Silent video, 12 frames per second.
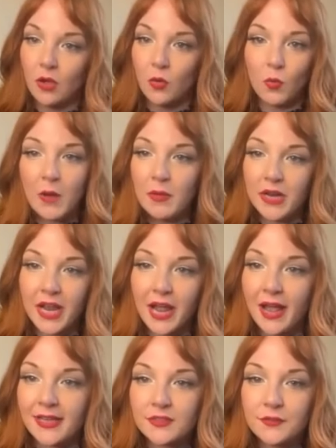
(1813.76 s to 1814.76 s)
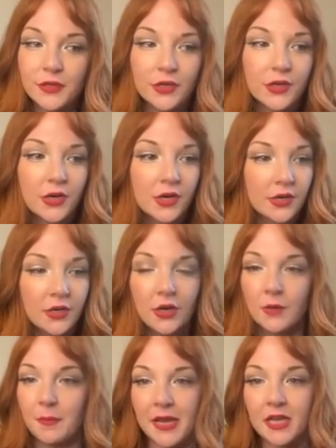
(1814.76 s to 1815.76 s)
why would I ask for
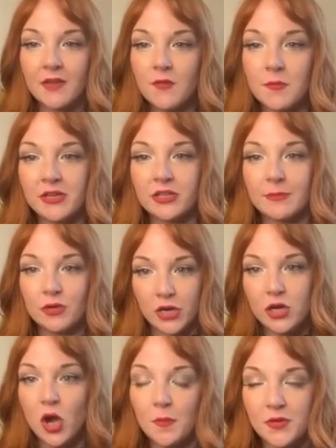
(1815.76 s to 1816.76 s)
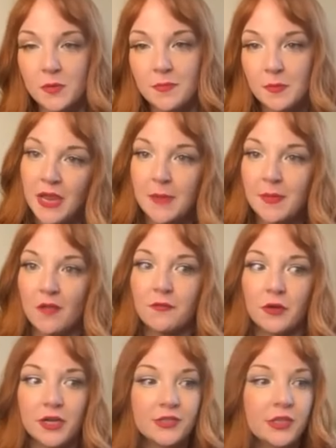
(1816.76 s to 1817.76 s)
your bank information? I'm trying to open up your PayPal
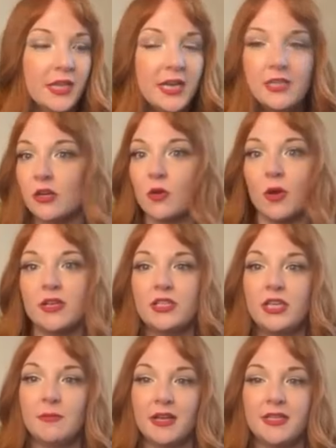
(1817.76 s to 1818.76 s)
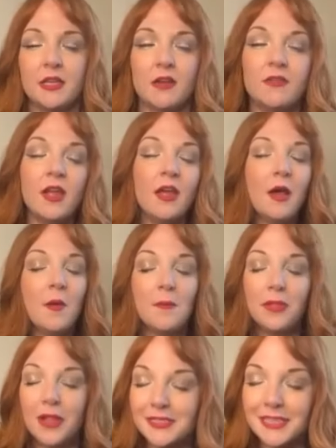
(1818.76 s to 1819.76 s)
for you. So then I started questioning myself.
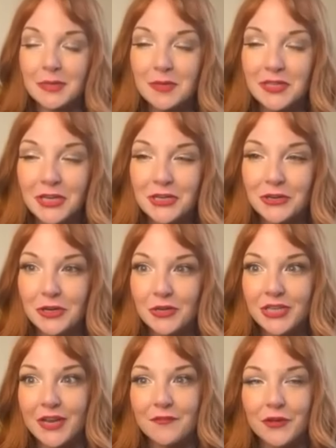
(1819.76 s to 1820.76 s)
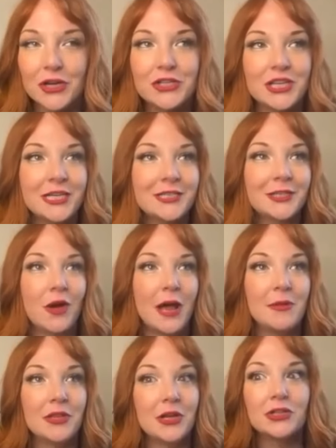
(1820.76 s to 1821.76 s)
Plus, I'm a little neurodivergent, and so
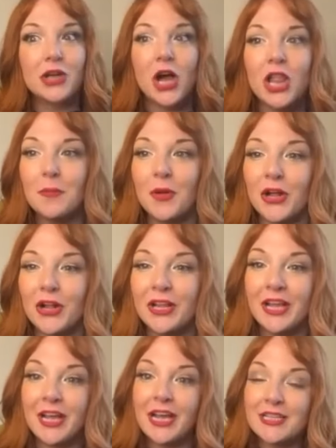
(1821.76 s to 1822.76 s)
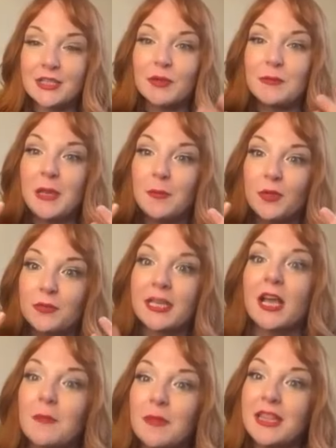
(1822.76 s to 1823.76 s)
I'm a little gullible. And so when people
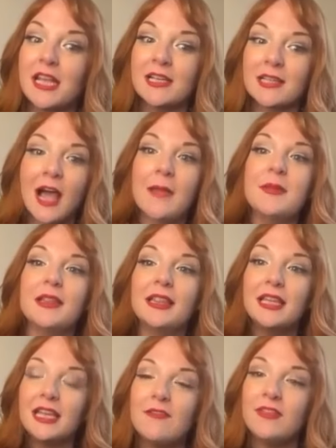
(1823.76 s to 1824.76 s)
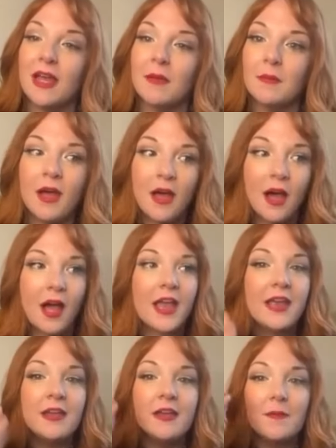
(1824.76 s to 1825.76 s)
tell me things, I believe them.
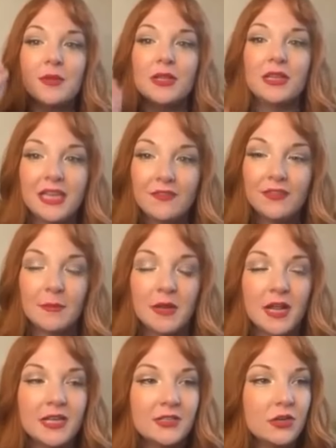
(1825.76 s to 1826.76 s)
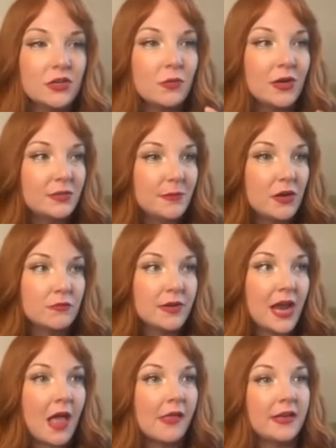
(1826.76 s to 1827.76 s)
I believe them. And I start to question my own
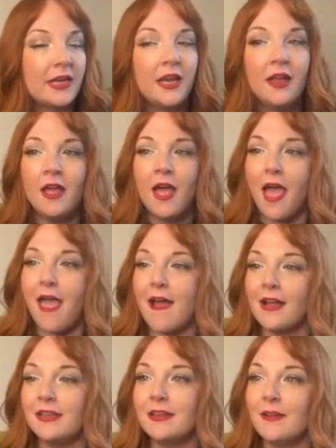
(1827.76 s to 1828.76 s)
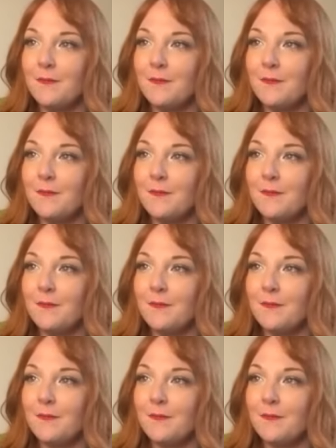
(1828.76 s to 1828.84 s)
reality. And,